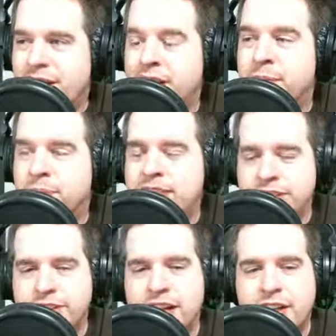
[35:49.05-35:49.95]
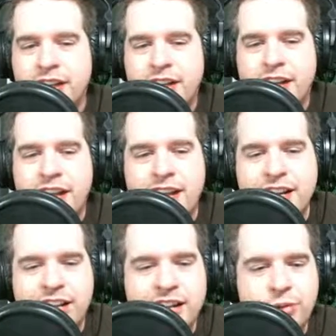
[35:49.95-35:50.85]
on the PlayStation, yeah.
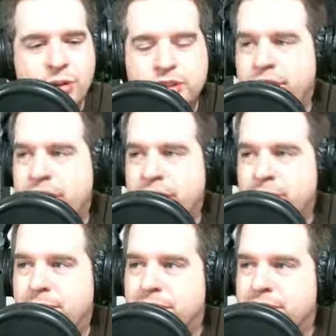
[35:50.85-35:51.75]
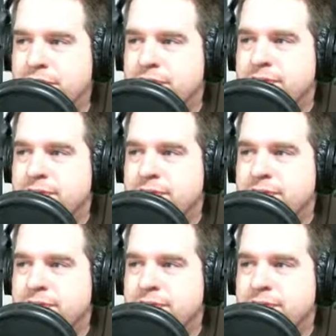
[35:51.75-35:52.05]
And well, it's only on the PlayStation.